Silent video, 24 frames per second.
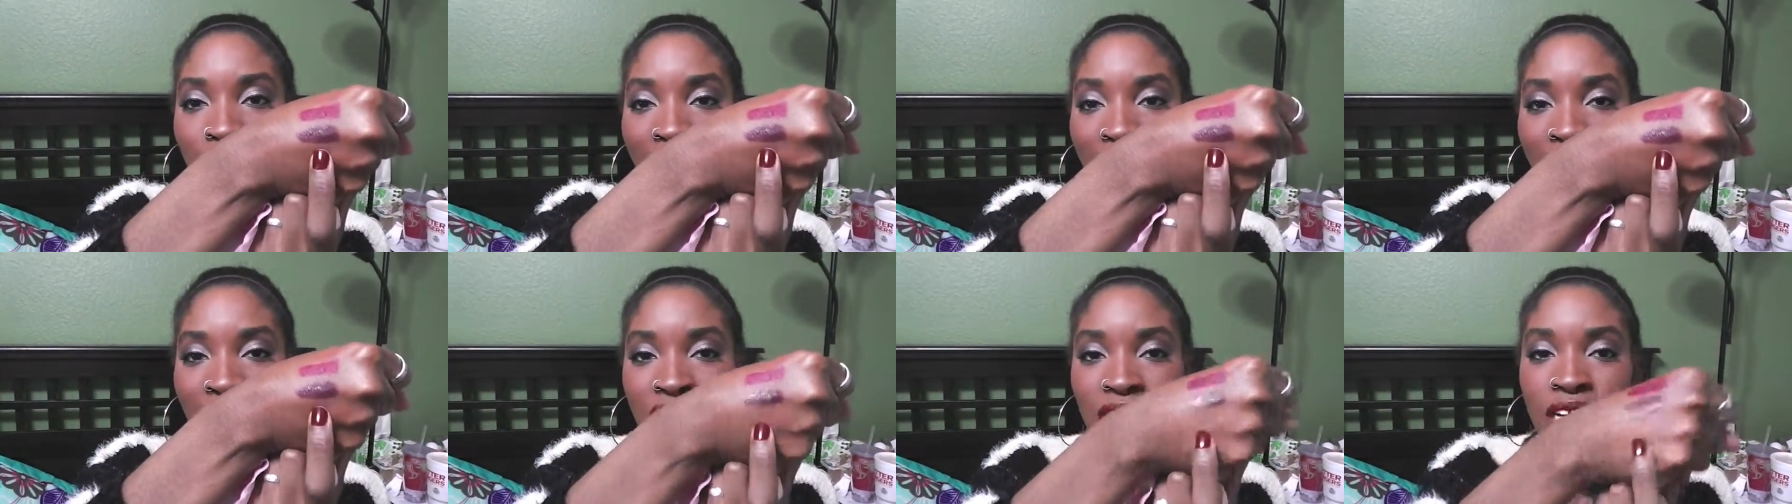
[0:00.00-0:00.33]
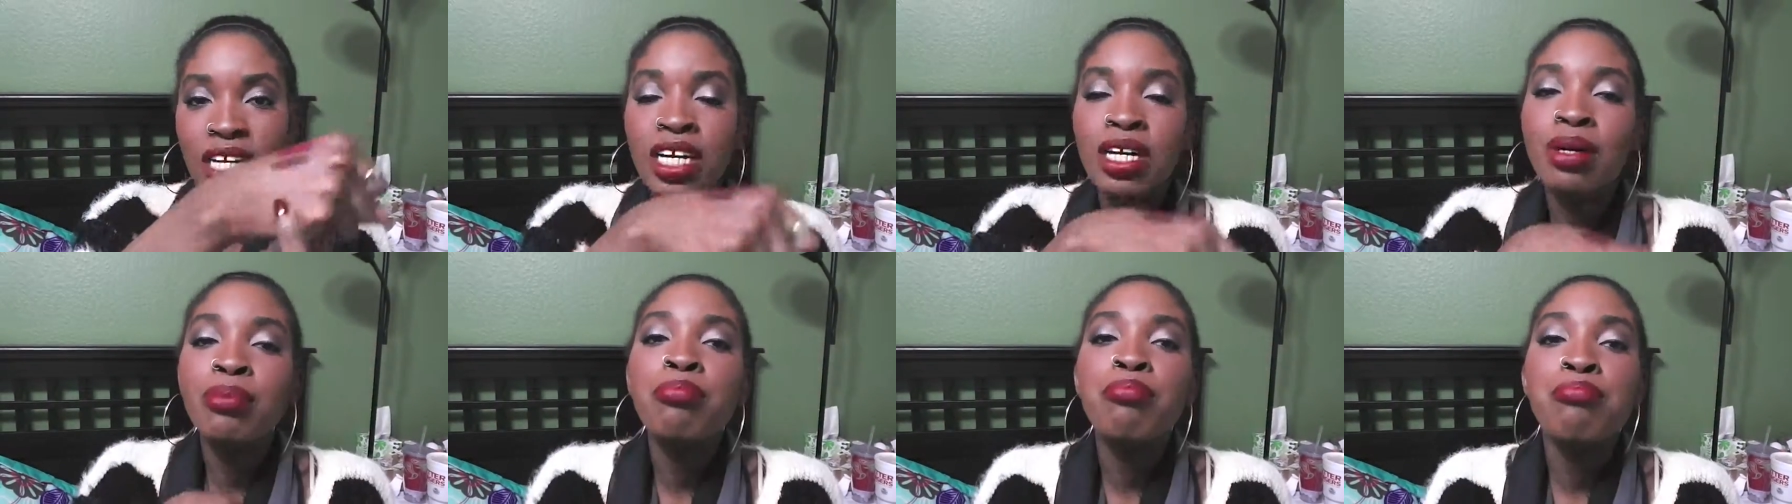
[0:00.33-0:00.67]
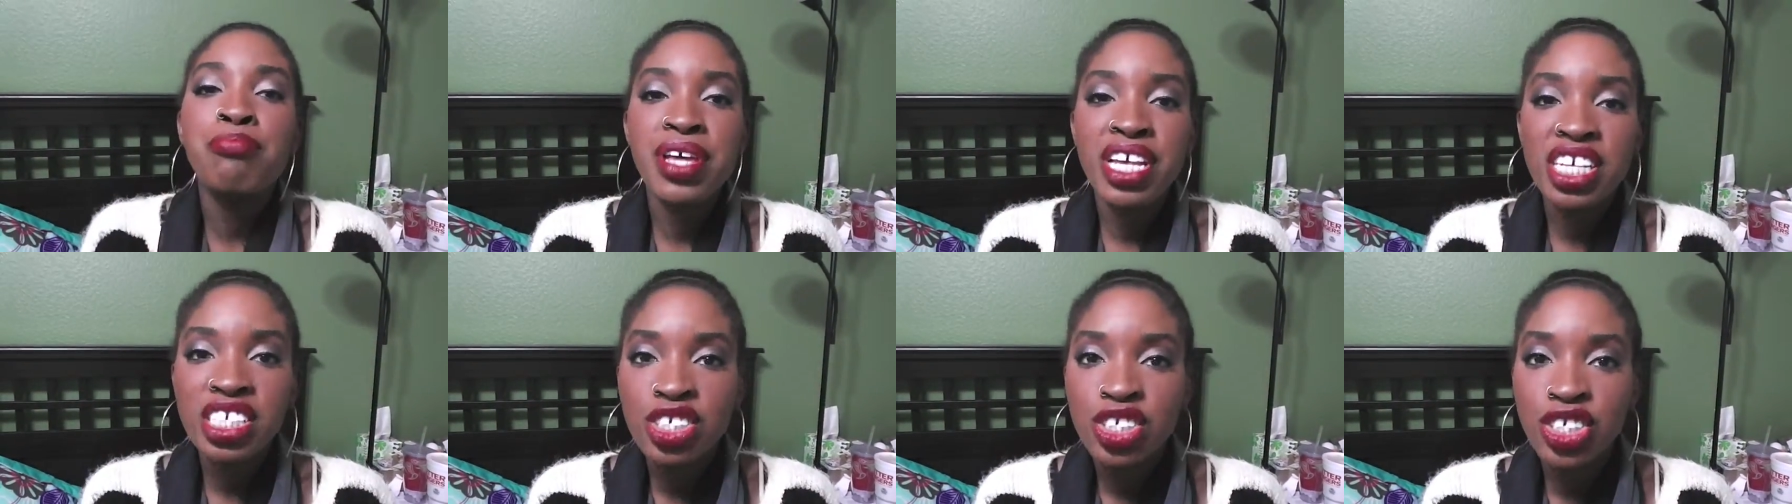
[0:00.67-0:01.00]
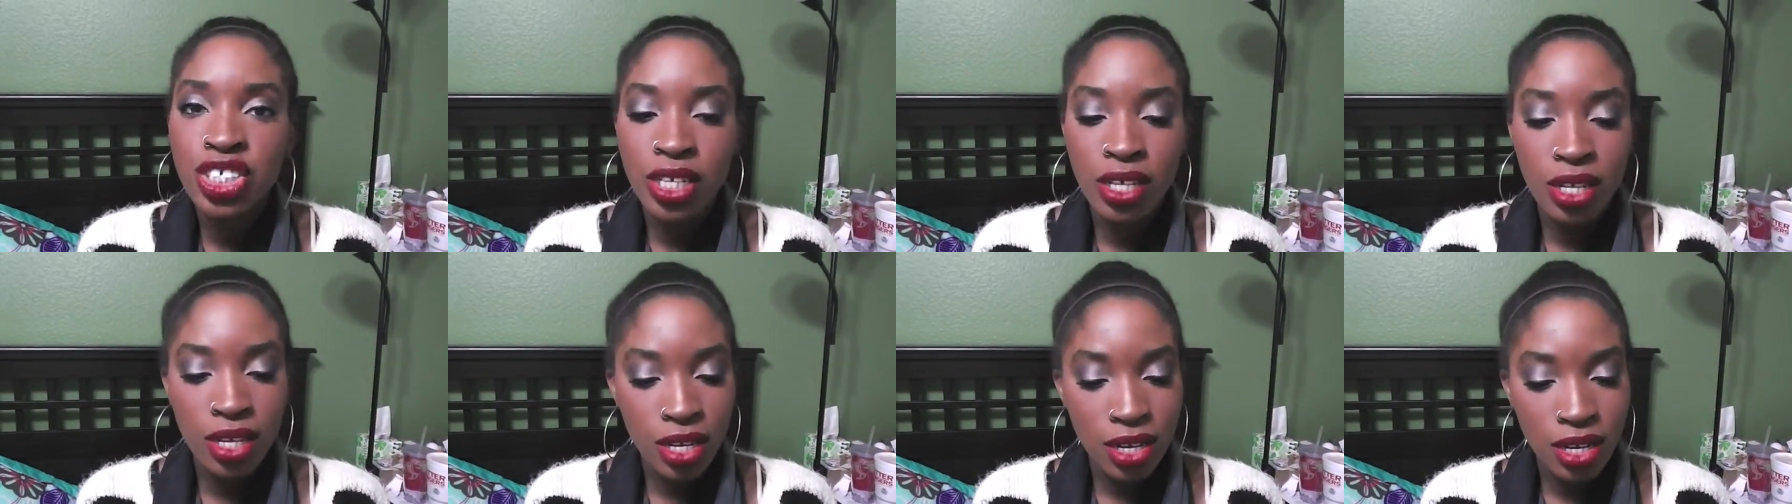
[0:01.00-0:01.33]
out of
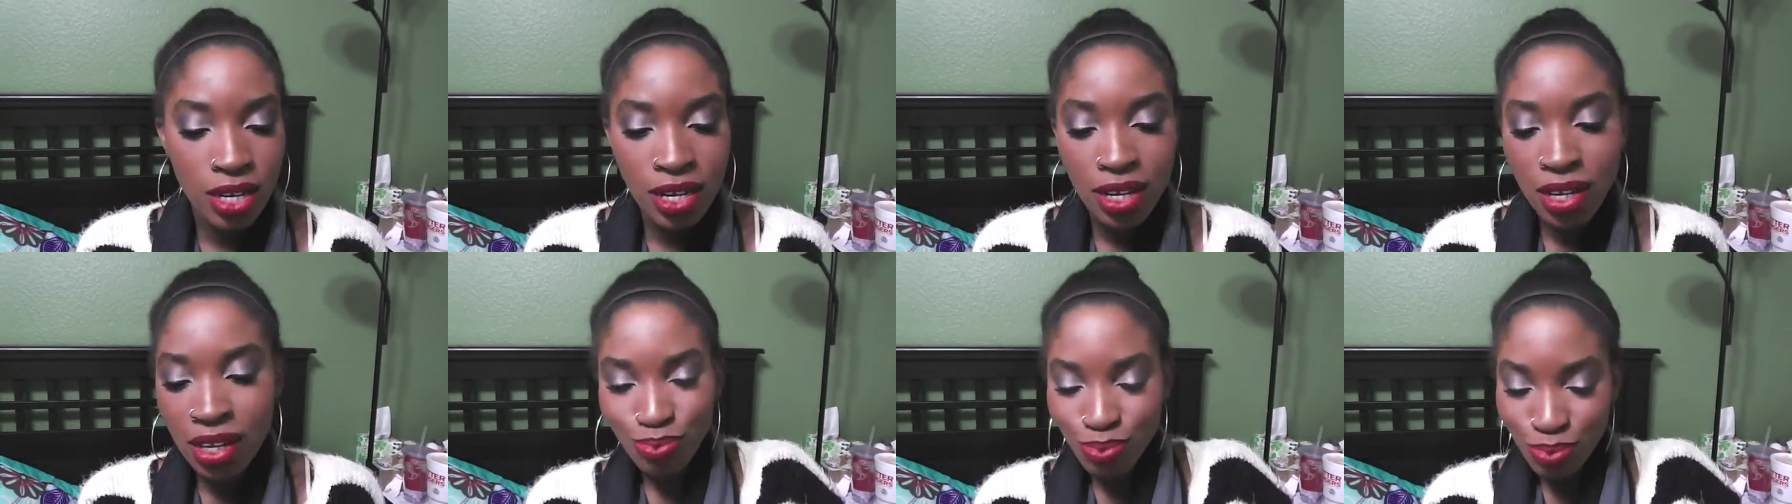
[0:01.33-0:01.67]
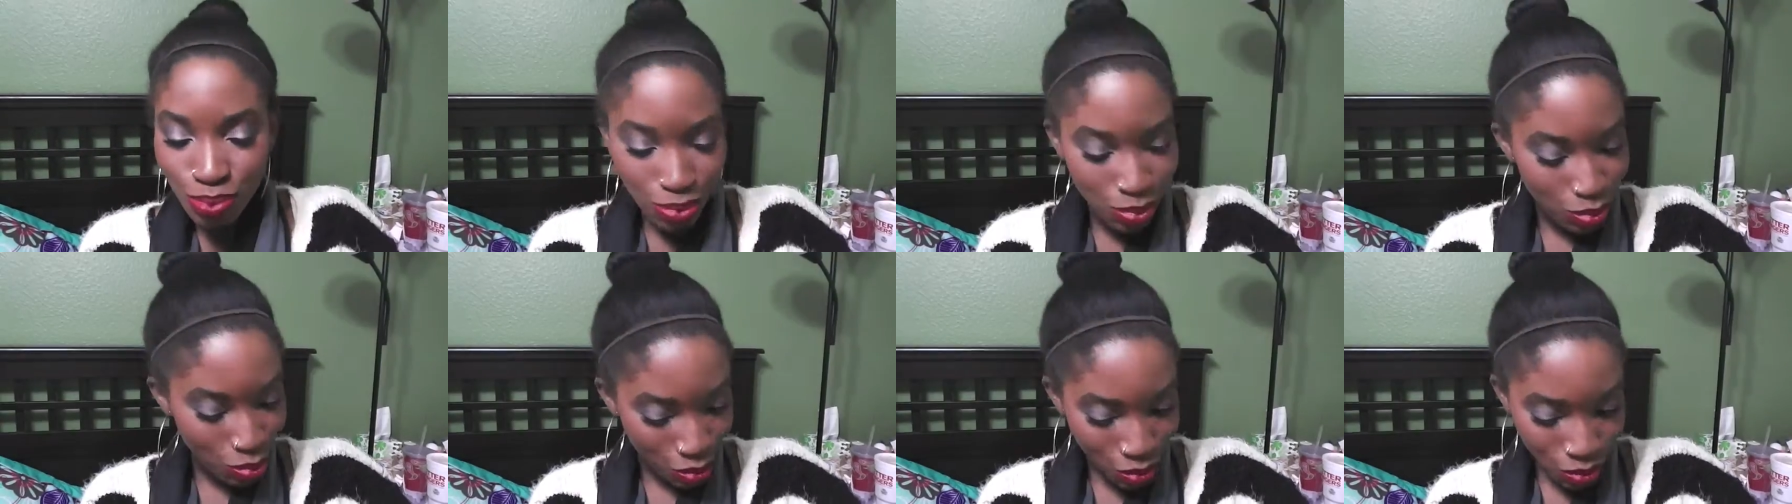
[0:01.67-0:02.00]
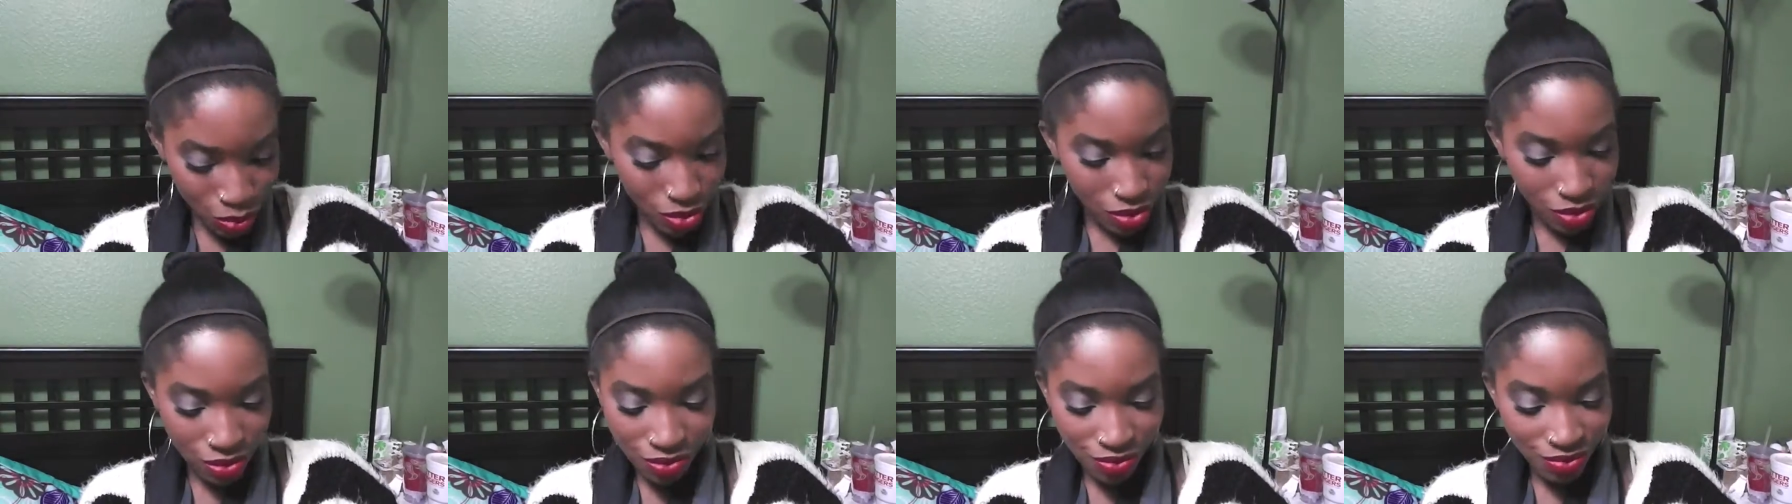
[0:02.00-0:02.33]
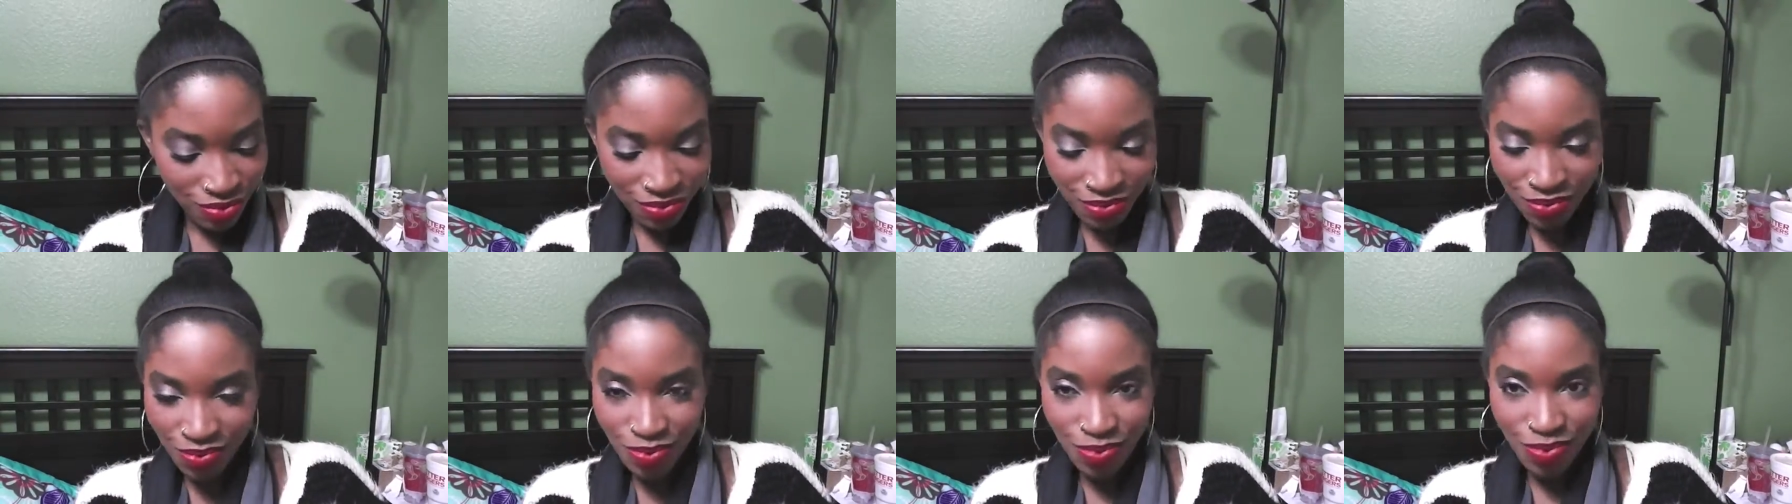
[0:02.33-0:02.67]
commission.
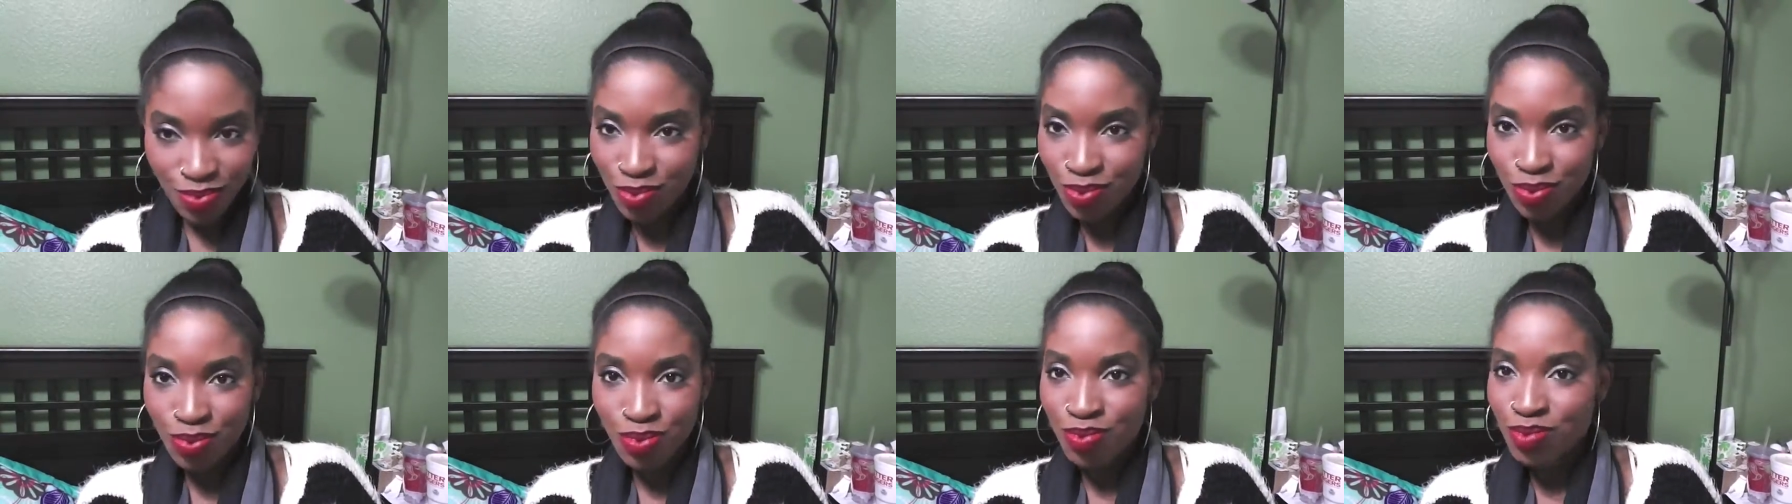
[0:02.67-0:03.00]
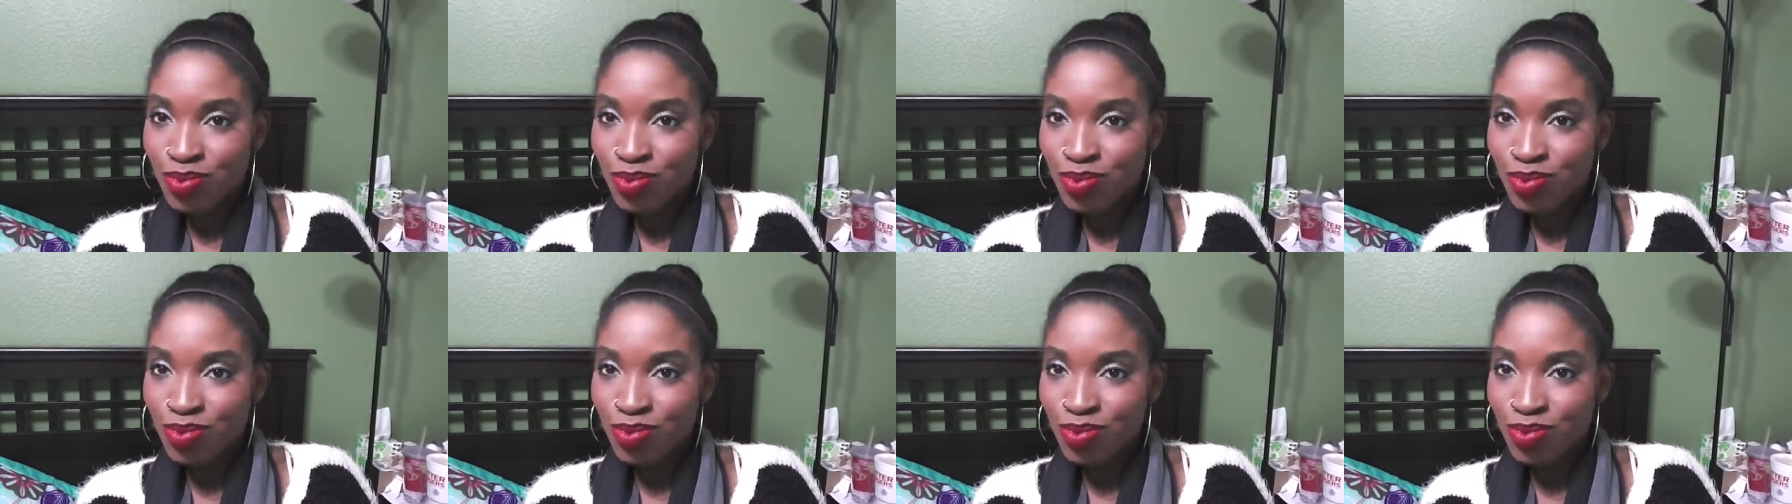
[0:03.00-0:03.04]
Mm-mm.